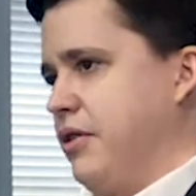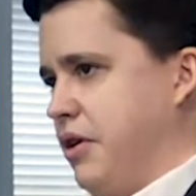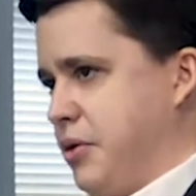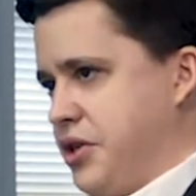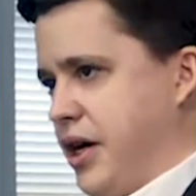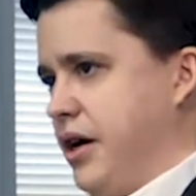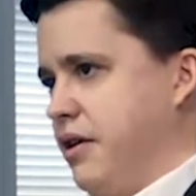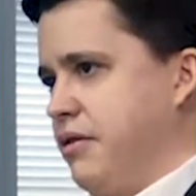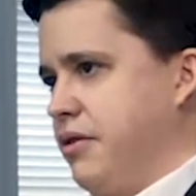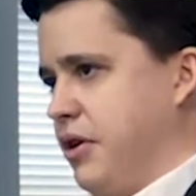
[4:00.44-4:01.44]
you're going to be
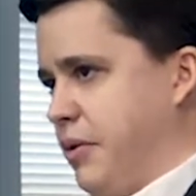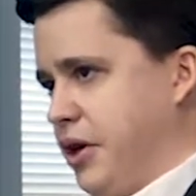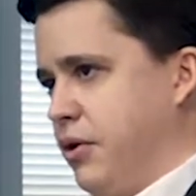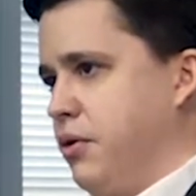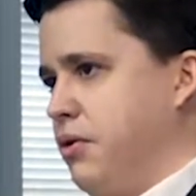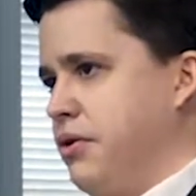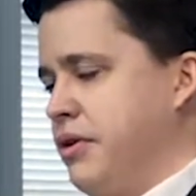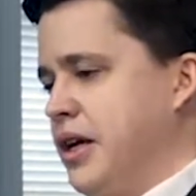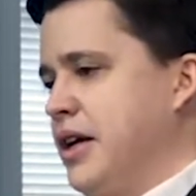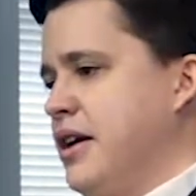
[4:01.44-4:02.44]
tired, you're going to be cold,
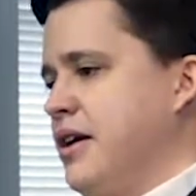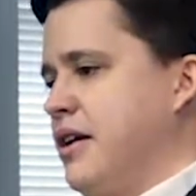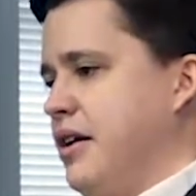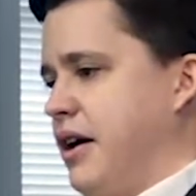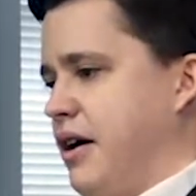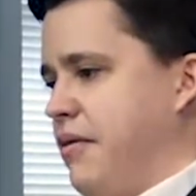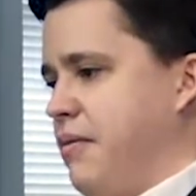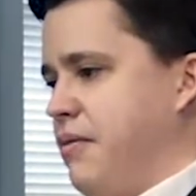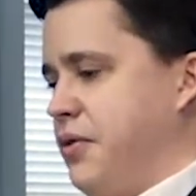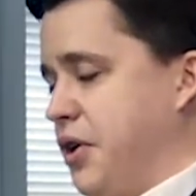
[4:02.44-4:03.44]

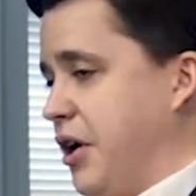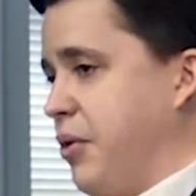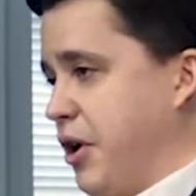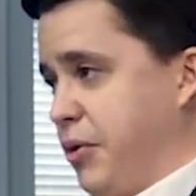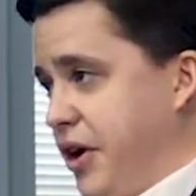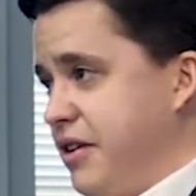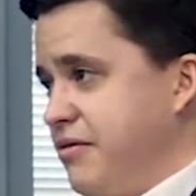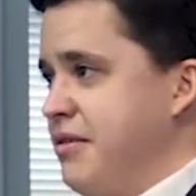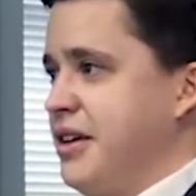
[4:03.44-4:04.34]
you're going to want to quit